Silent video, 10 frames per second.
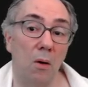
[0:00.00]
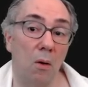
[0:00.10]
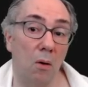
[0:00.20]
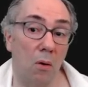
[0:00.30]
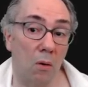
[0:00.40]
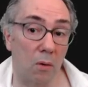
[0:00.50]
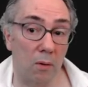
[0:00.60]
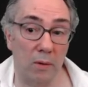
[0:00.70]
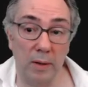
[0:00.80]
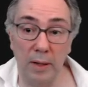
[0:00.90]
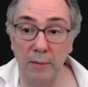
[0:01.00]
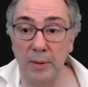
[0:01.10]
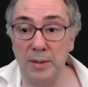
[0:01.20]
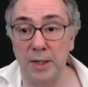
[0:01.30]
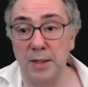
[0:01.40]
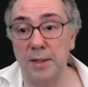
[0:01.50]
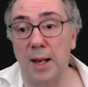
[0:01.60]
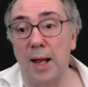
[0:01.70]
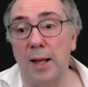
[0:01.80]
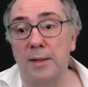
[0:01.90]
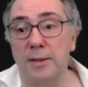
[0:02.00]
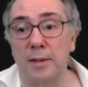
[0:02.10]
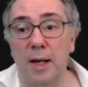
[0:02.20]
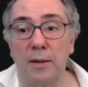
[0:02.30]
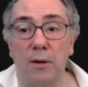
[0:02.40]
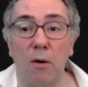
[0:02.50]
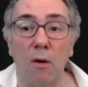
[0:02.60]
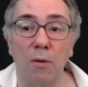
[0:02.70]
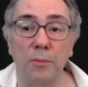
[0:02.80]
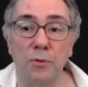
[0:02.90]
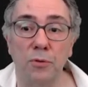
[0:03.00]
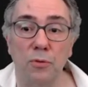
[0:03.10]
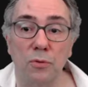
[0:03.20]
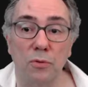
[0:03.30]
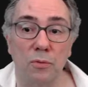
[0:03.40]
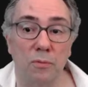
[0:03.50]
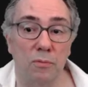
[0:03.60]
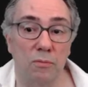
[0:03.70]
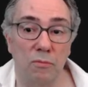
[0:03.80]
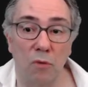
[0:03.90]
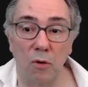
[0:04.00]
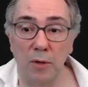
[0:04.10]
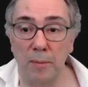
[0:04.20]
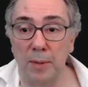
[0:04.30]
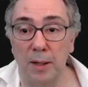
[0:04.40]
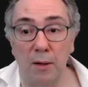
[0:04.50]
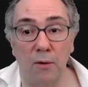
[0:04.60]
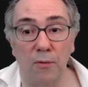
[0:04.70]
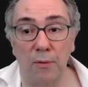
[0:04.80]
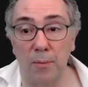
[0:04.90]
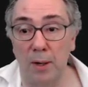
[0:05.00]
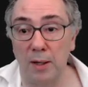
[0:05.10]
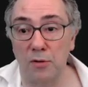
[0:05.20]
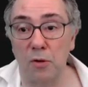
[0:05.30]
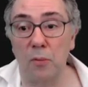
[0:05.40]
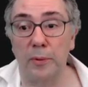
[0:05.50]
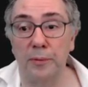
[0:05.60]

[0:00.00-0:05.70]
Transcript: Or even change the lights at their homes to warn them that the coffee break is over.